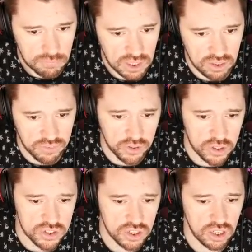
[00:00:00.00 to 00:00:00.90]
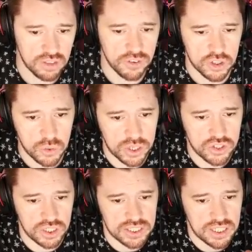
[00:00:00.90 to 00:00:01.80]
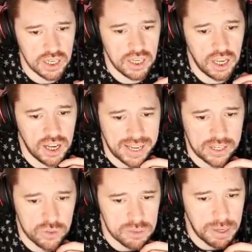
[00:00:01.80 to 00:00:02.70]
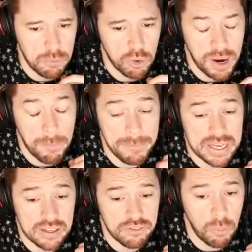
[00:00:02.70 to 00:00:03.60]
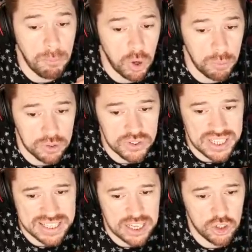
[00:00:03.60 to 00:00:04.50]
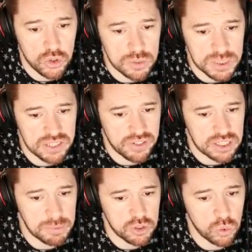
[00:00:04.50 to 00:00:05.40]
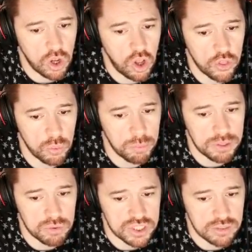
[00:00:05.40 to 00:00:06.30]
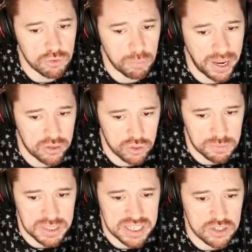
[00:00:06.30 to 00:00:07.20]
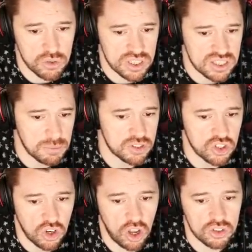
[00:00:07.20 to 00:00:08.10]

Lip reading: the first question is, can you explain more about meaningful moments? Is it a new specific special card that will be received through packs or SBCs, or is it similar to the card